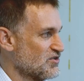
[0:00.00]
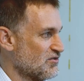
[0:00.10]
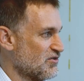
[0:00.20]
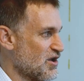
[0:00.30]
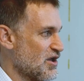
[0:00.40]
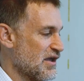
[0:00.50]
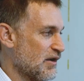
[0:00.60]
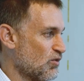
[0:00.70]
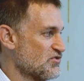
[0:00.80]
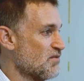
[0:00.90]
of,
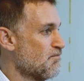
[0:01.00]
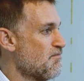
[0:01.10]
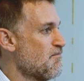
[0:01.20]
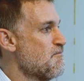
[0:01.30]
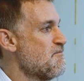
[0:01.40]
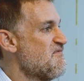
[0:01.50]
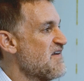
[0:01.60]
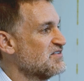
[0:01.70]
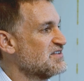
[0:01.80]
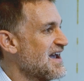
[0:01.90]
it was the
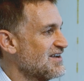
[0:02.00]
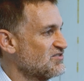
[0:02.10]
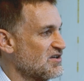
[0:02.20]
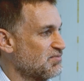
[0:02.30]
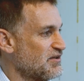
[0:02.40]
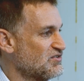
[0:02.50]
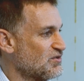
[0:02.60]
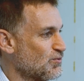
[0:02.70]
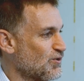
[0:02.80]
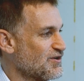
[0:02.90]
fantastic place
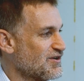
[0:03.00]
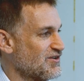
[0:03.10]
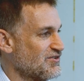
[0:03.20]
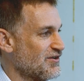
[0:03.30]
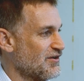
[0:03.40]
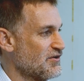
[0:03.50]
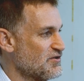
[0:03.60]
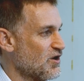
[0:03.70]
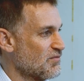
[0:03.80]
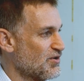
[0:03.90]
to work as a
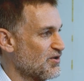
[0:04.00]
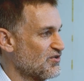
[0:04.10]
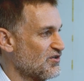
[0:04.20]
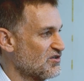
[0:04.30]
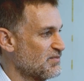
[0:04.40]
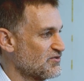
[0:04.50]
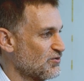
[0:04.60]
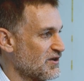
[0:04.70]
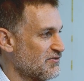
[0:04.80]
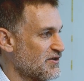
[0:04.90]
young person,
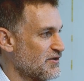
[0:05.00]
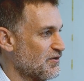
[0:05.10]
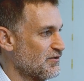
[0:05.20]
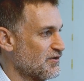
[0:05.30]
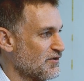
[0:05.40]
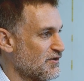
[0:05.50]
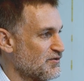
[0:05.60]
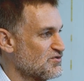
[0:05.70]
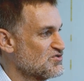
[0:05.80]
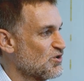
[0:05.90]
especially if
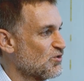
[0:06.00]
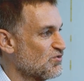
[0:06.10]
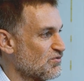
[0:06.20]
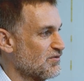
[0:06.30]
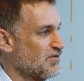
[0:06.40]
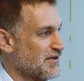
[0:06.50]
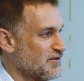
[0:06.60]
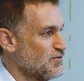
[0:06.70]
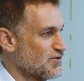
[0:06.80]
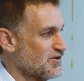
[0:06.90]
you showed that
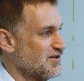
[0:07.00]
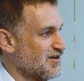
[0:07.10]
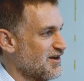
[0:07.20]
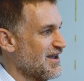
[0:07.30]
you could